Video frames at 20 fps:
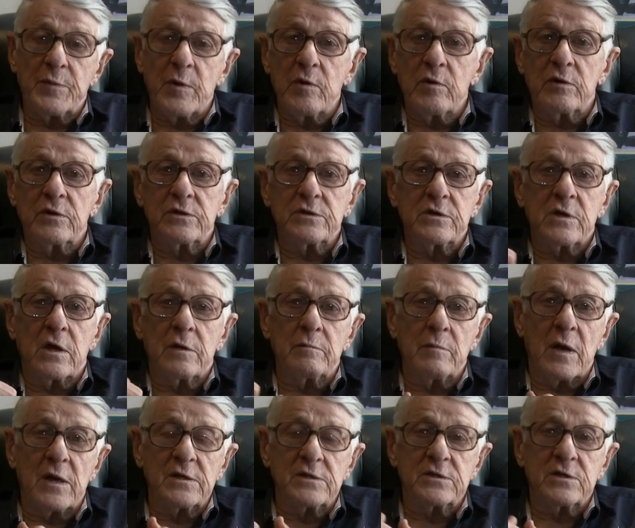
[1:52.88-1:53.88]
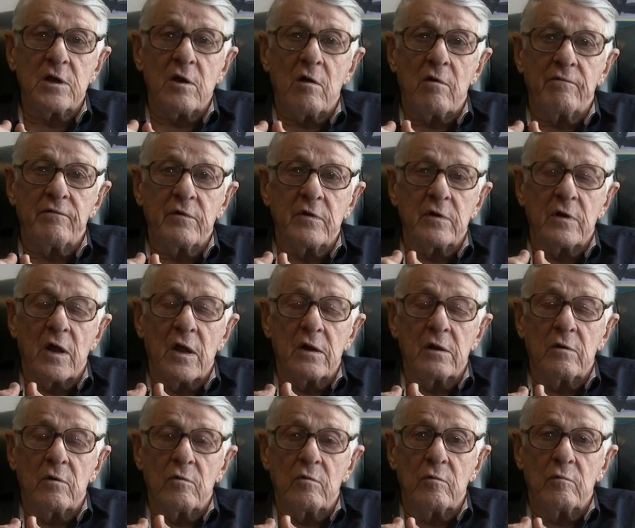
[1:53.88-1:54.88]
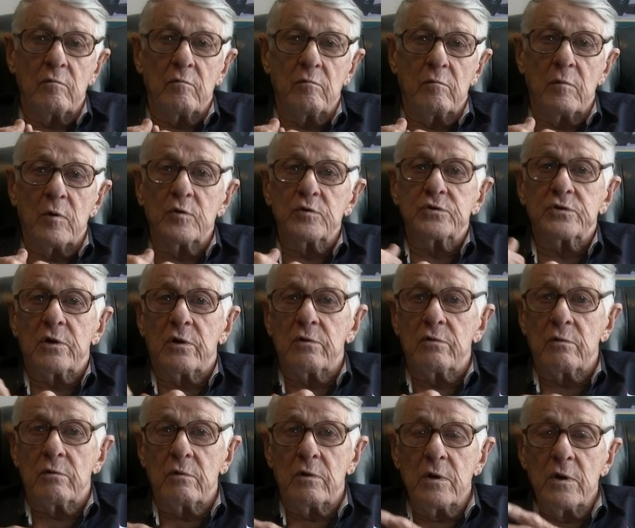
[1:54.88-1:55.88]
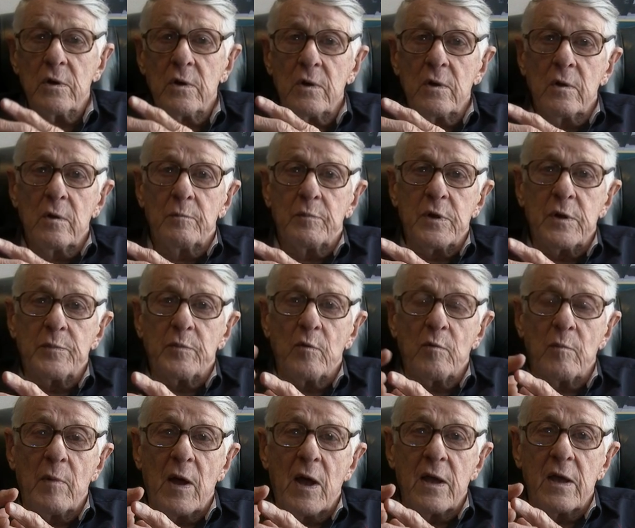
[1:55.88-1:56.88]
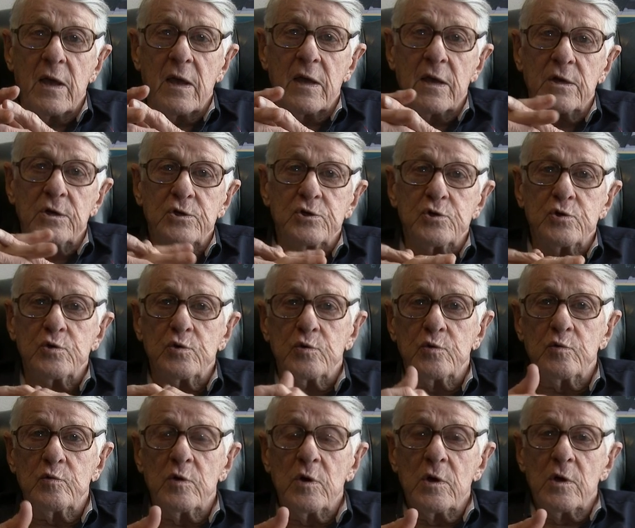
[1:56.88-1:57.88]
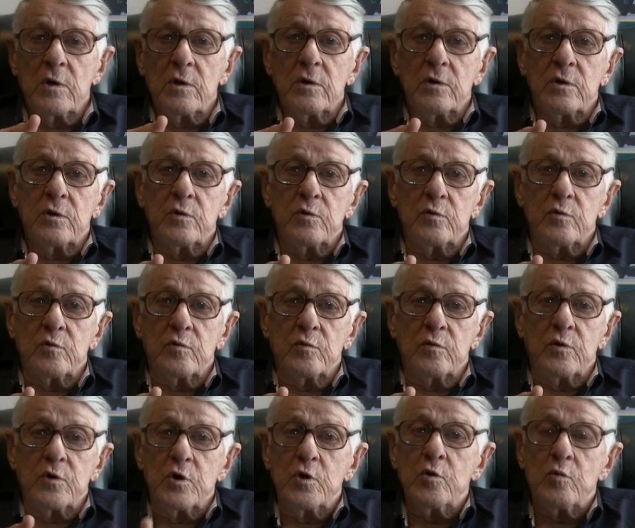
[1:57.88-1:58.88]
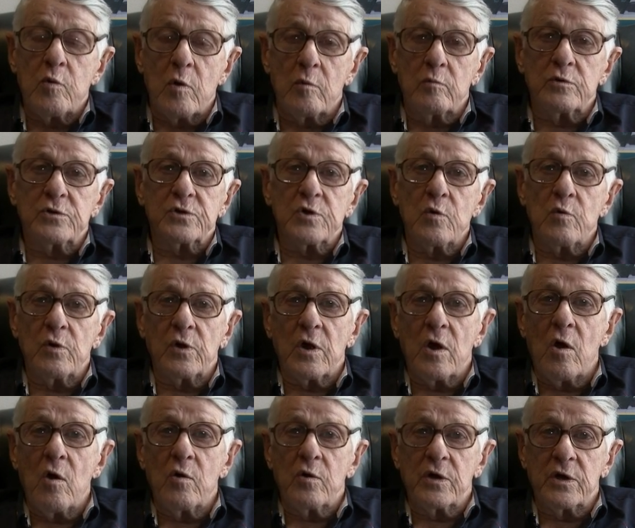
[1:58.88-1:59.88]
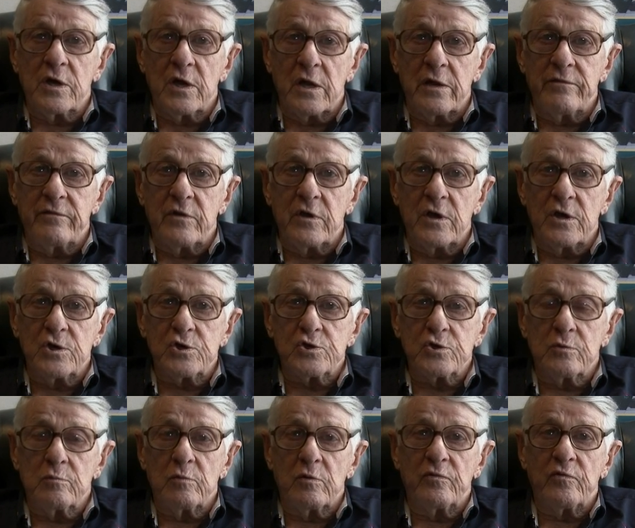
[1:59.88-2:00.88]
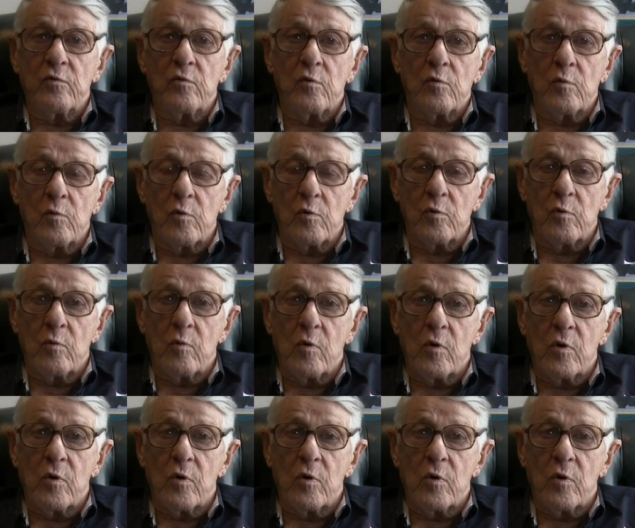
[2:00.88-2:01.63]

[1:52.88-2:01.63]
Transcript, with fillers: I experienced that myself, and I know most other people my age who who knew what was going on in aviation before